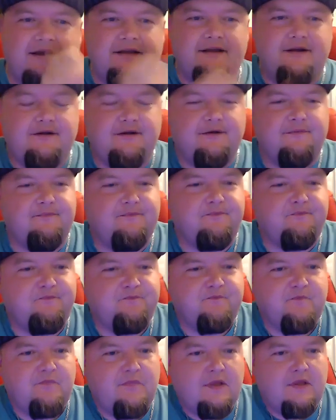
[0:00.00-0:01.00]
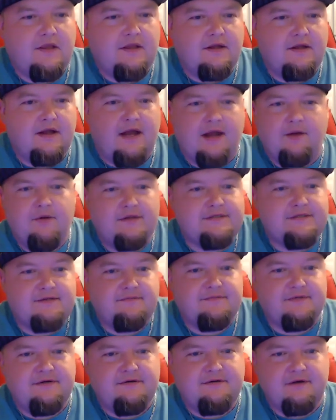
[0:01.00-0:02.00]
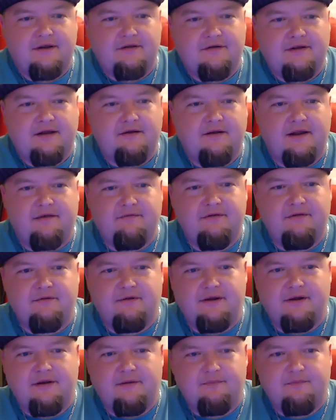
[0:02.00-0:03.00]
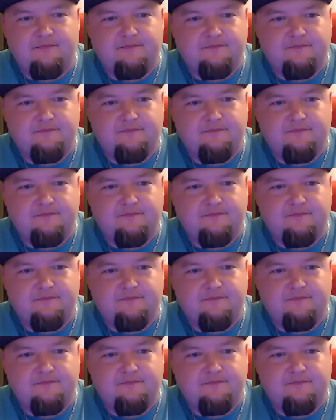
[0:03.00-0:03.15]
hear you. I want some too. I, I don't have any right now.